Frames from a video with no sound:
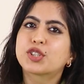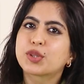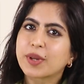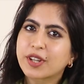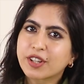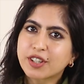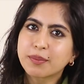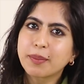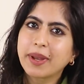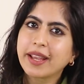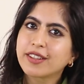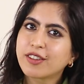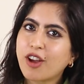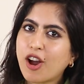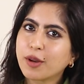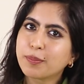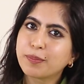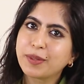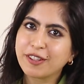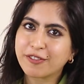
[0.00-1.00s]
Twitter may
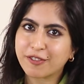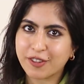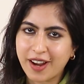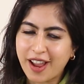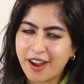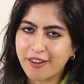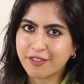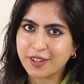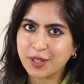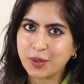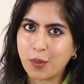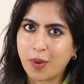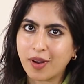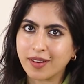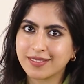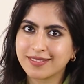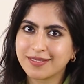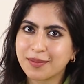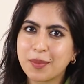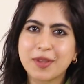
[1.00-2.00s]
not be for
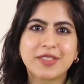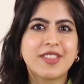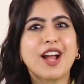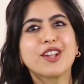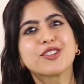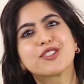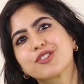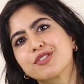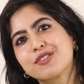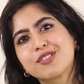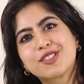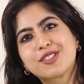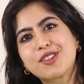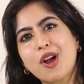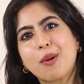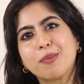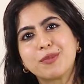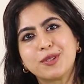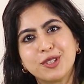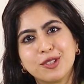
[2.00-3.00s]
everyone, but that shouldn't
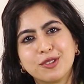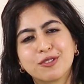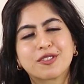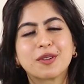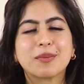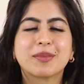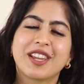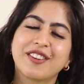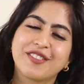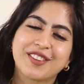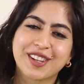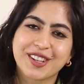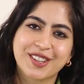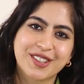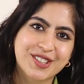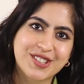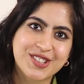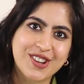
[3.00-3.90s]
stop you from giving it a